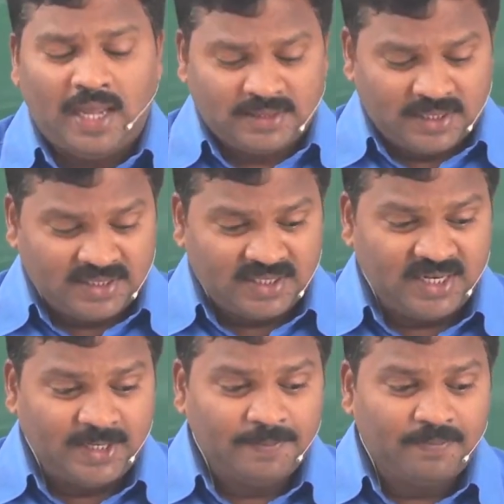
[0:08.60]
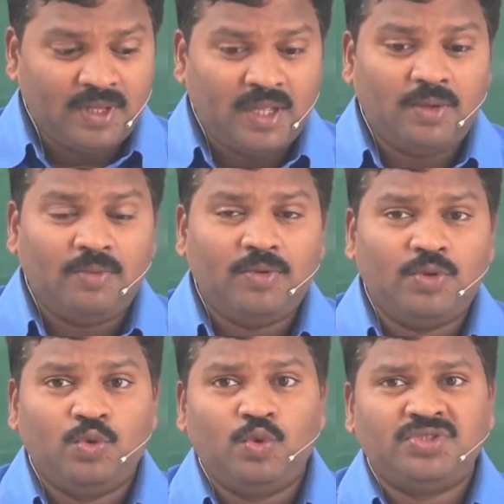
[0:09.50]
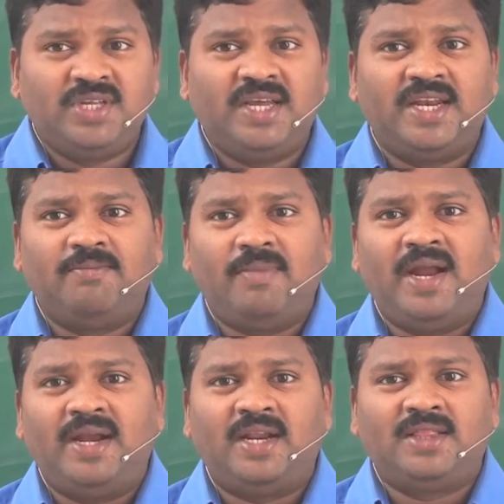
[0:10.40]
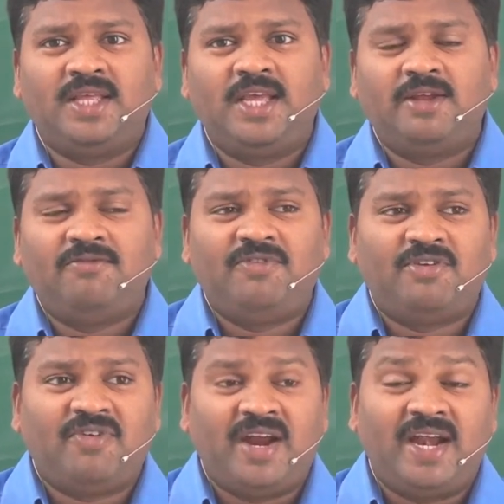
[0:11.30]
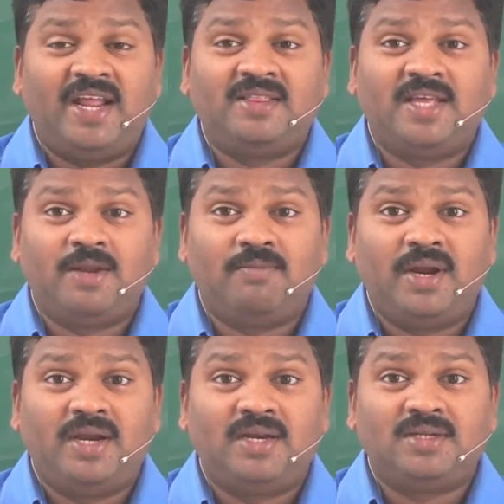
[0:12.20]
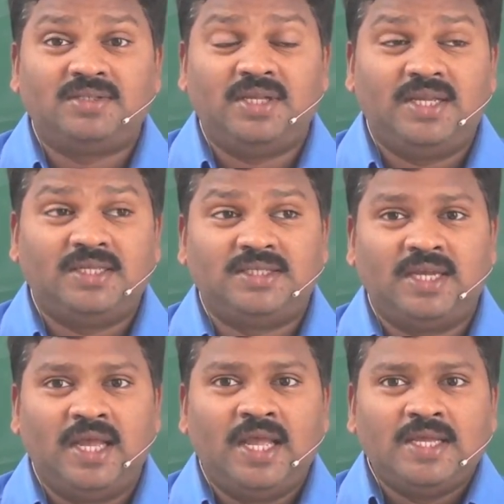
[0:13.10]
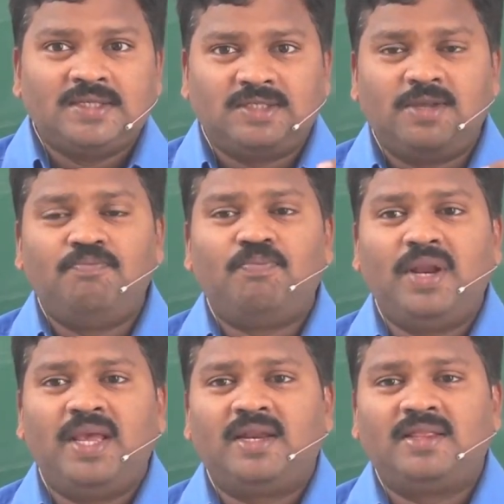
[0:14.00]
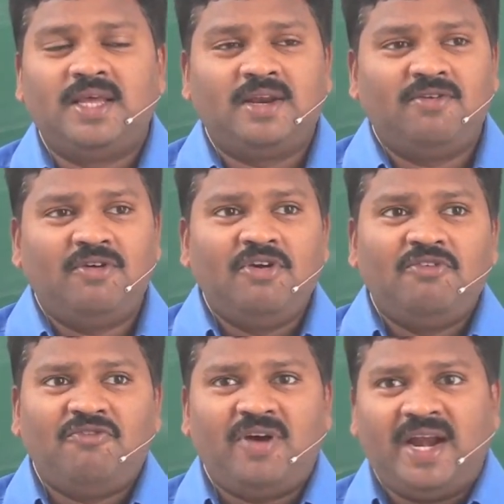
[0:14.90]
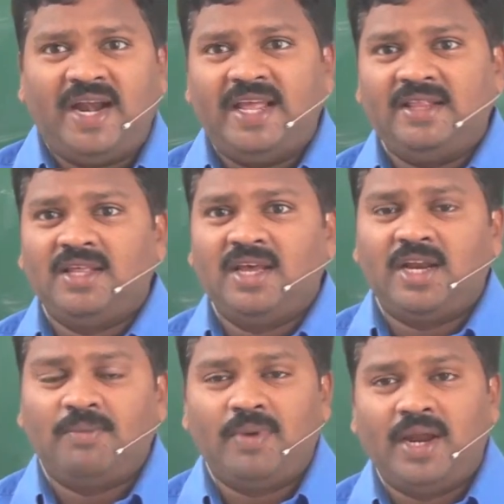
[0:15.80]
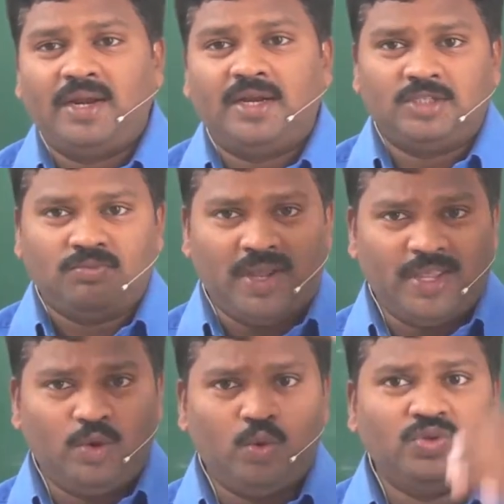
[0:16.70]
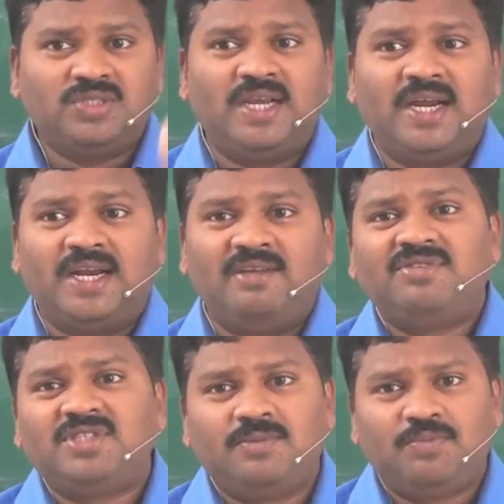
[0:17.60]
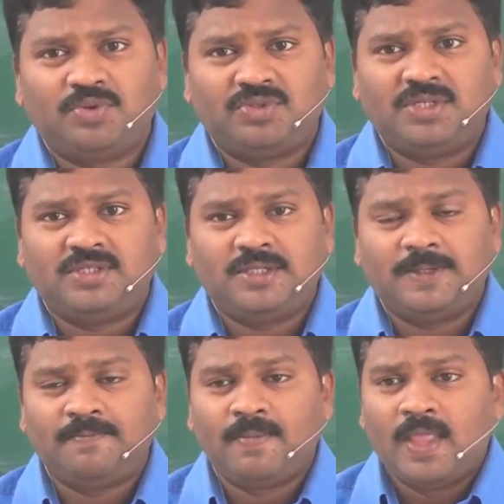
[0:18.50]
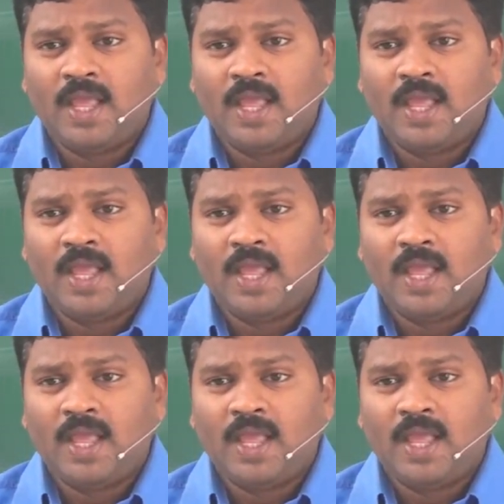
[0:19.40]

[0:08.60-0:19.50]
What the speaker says: As I said, using reminder theorem for finding the reminders is simpler than finding the reminders by using a division procedure.